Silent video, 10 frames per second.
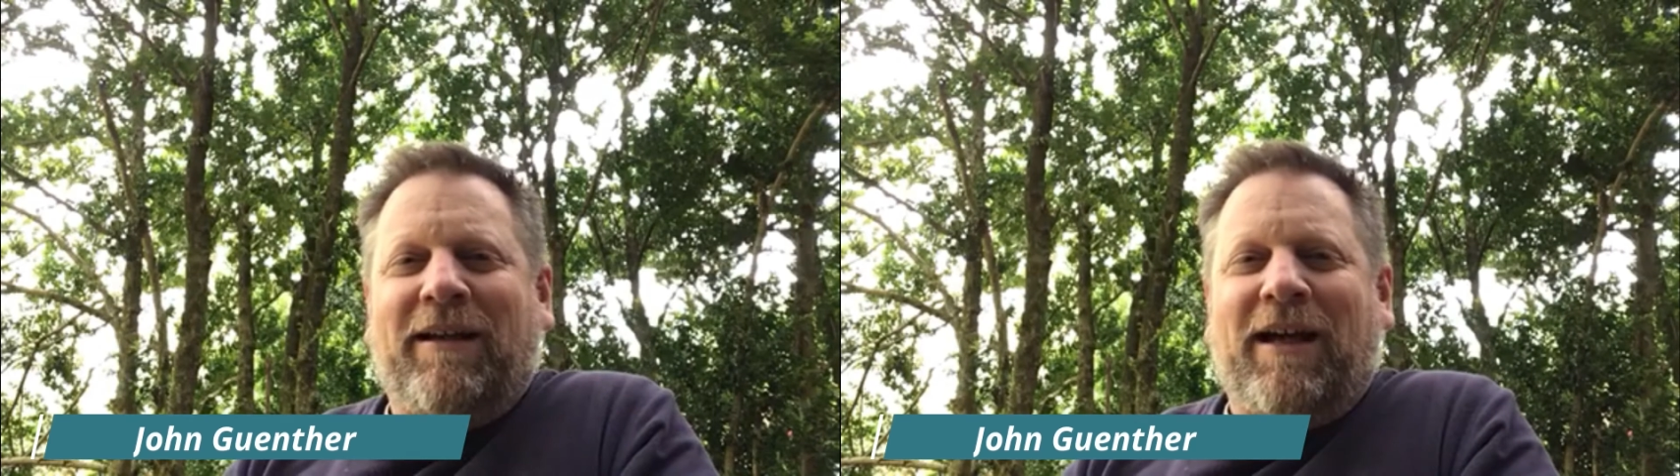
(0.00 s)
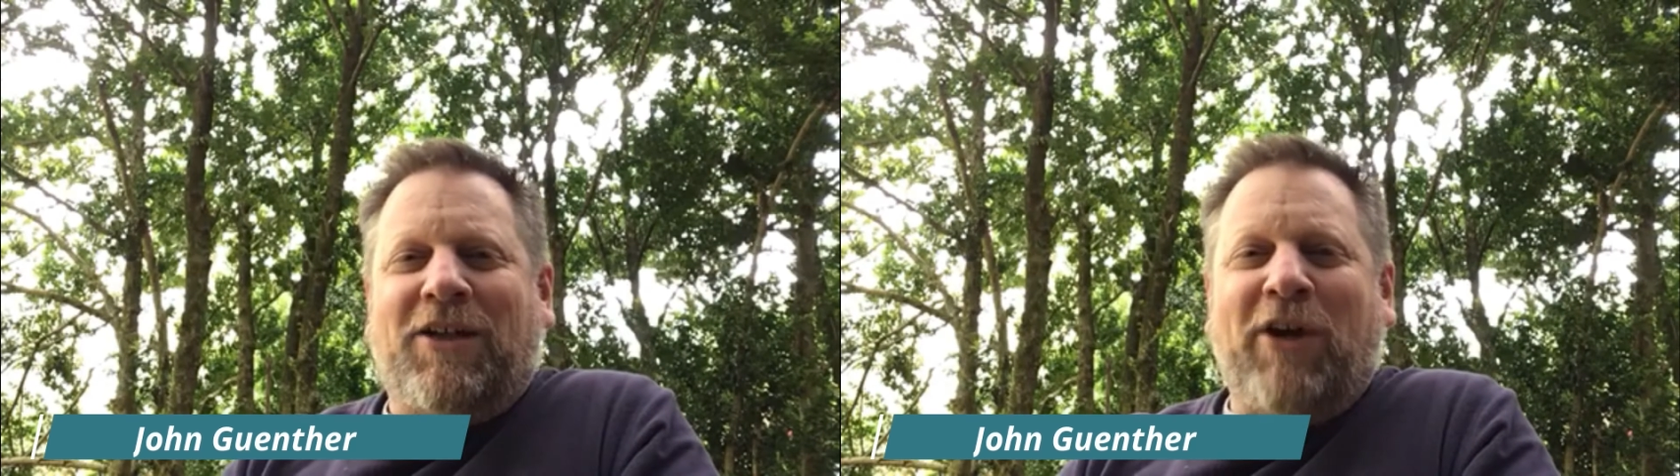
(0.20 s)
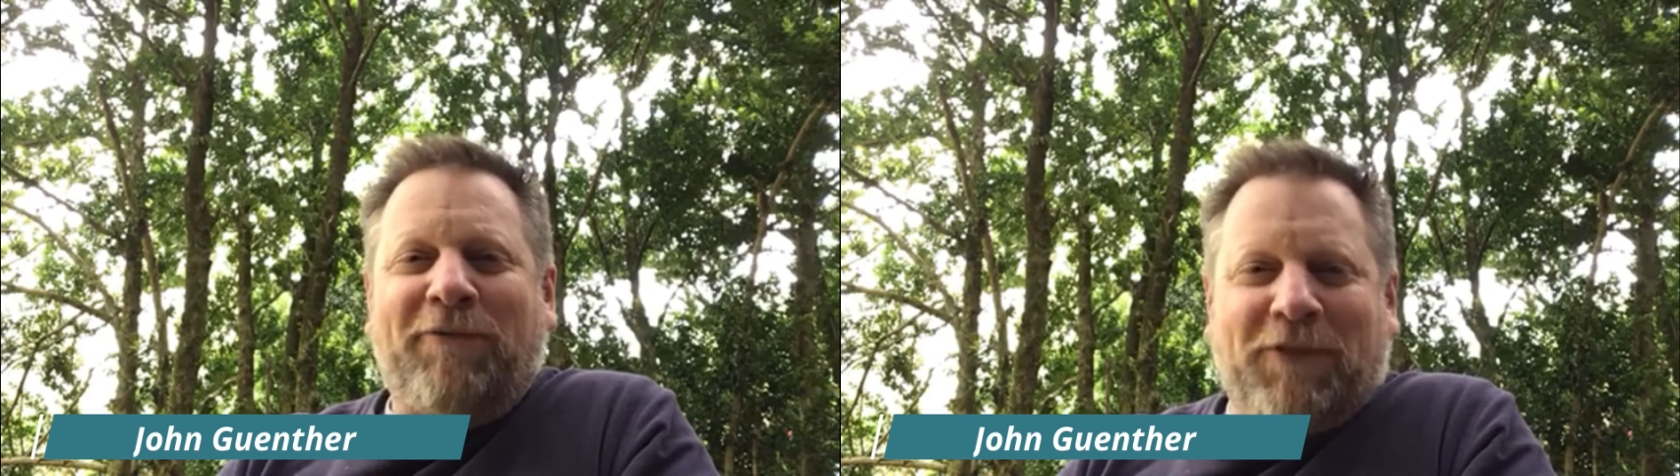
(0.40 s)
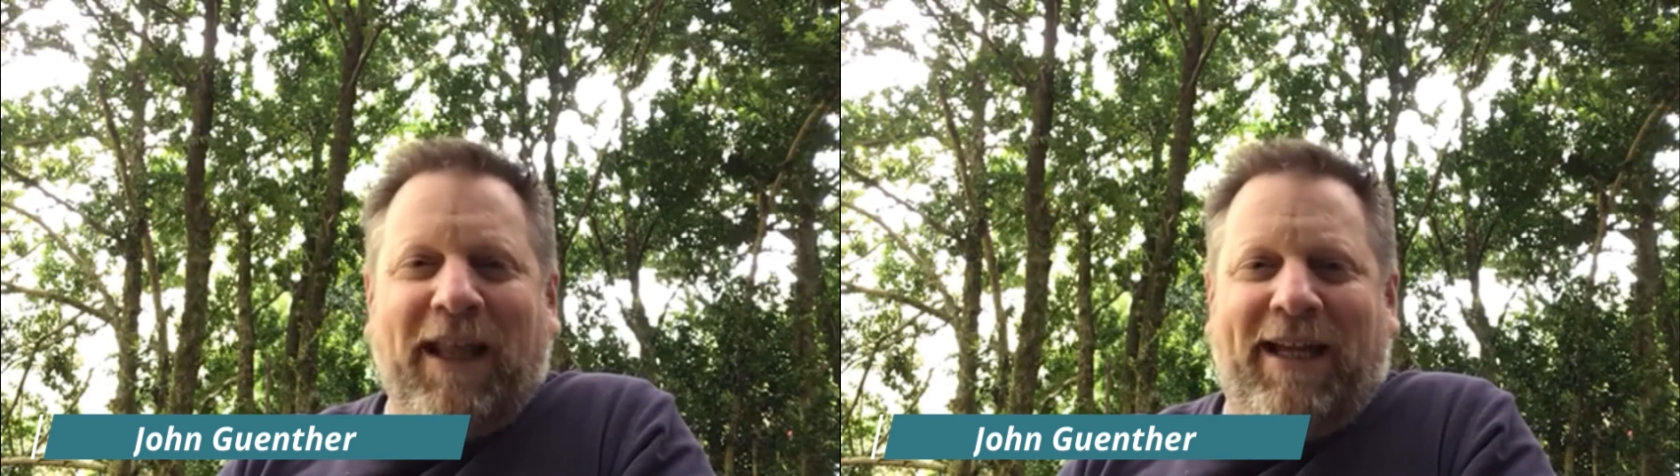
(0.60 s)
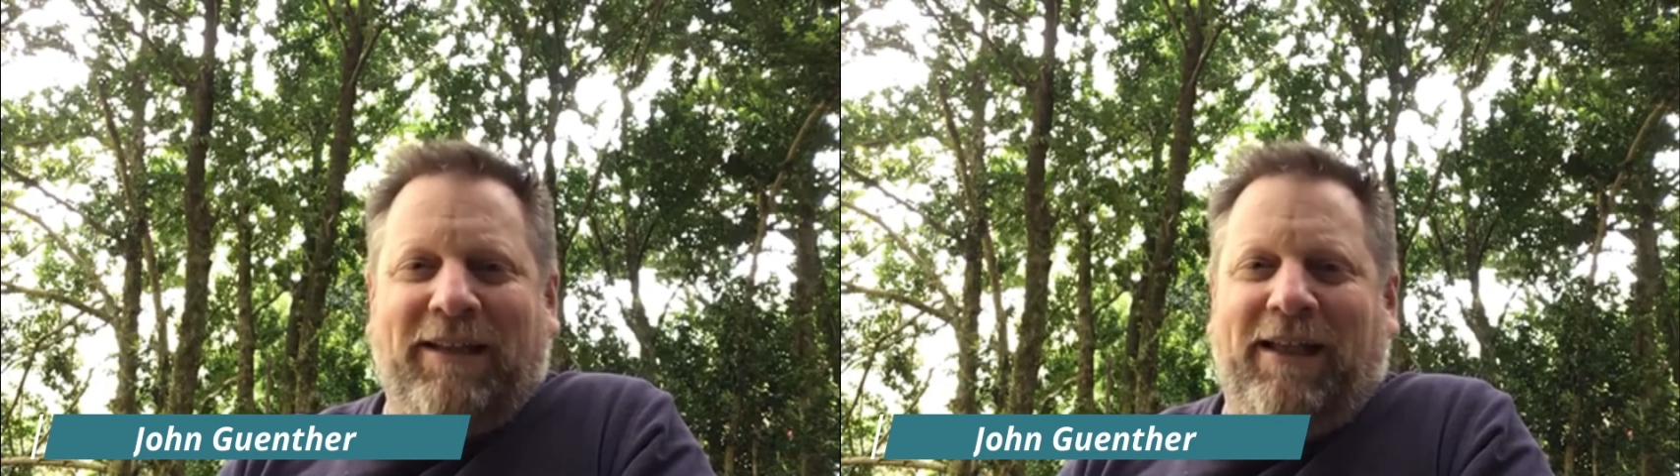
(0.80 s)
adrift
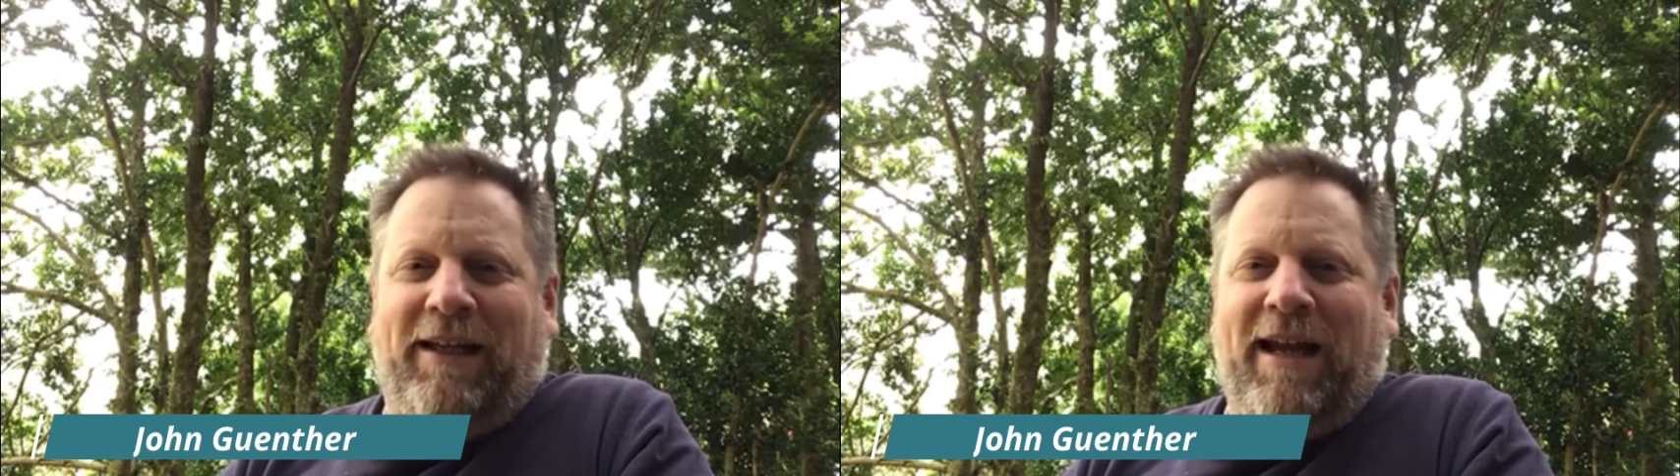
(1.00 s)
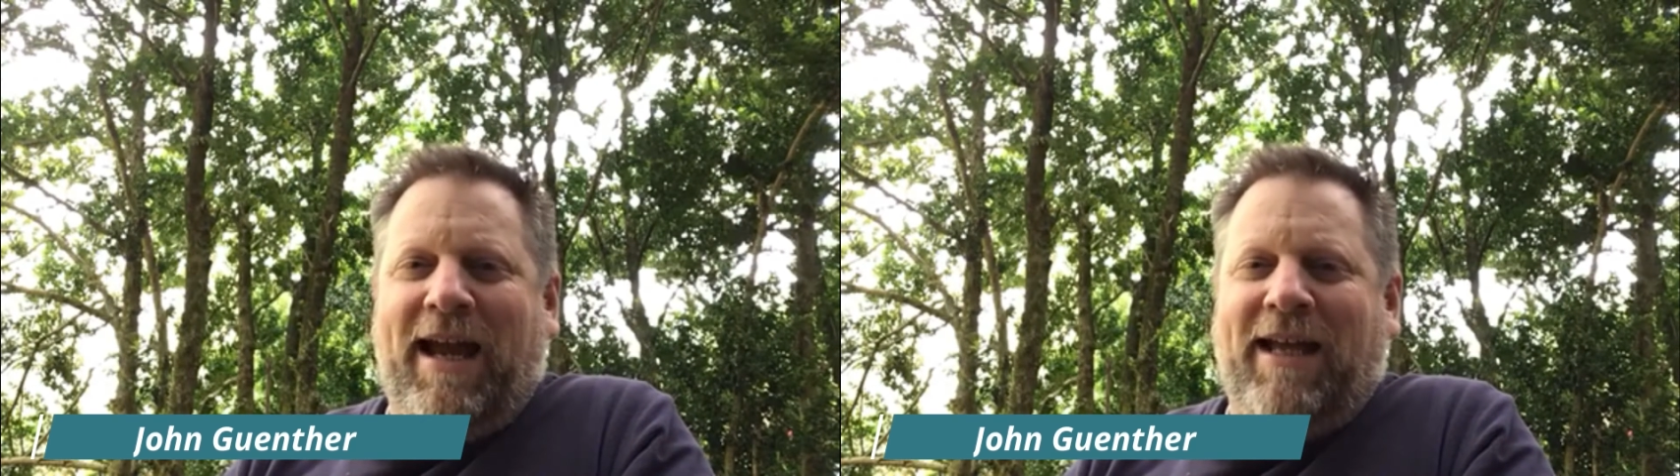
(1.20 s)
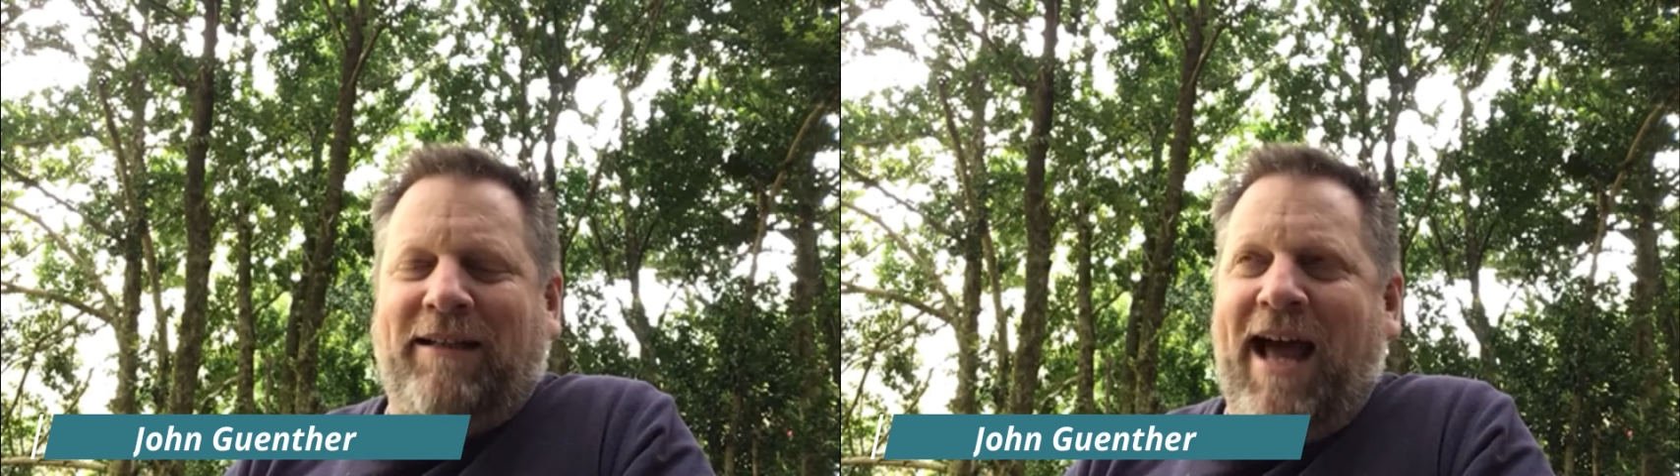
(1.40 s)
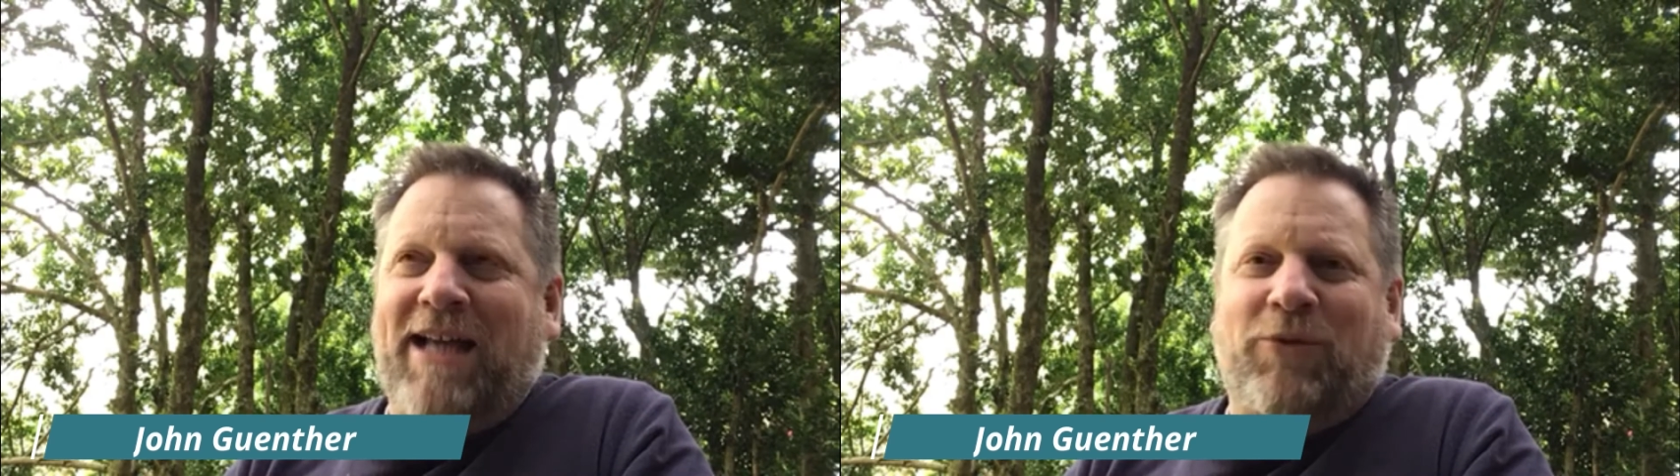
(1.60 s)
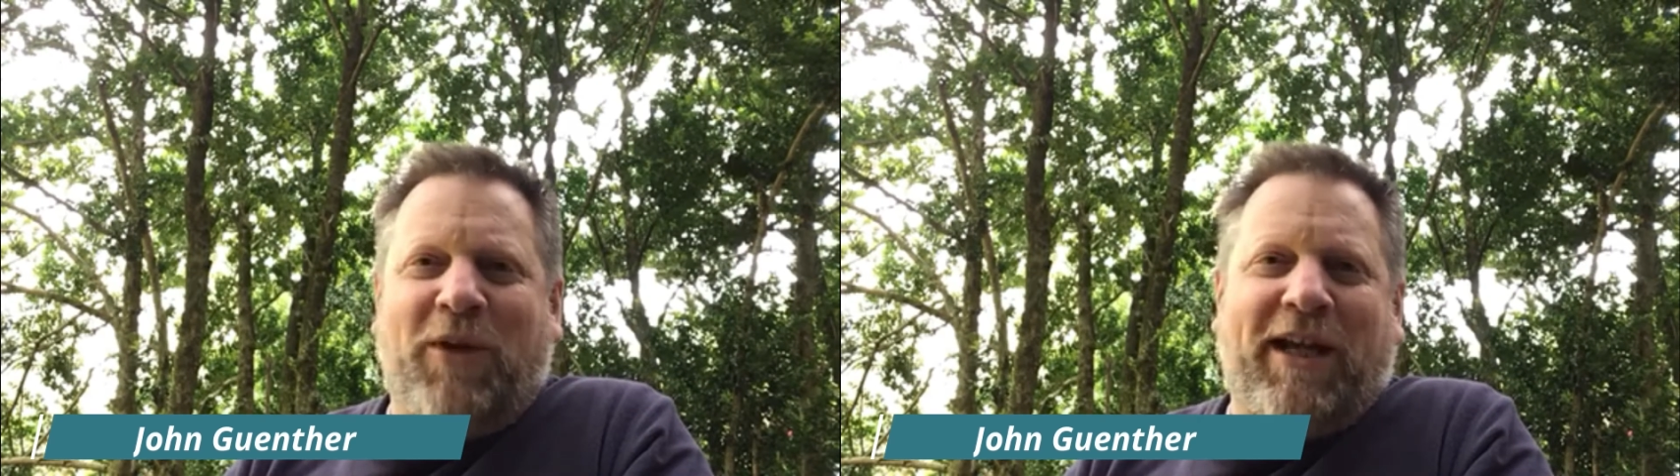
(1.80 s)
lately. And
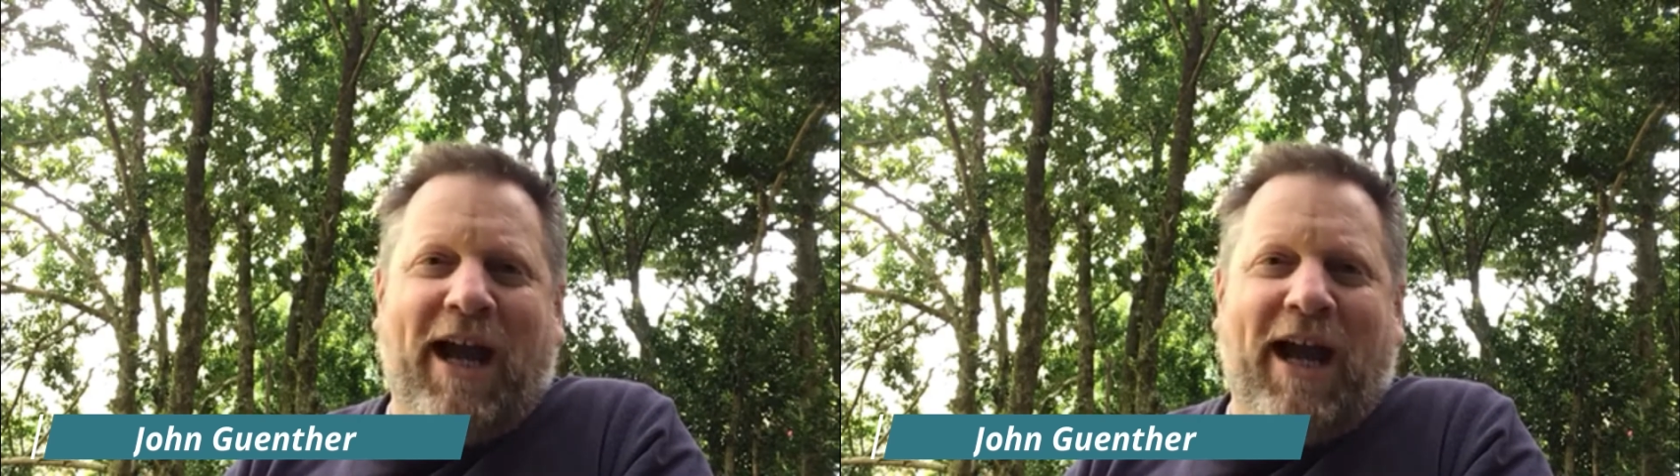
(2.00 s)
last week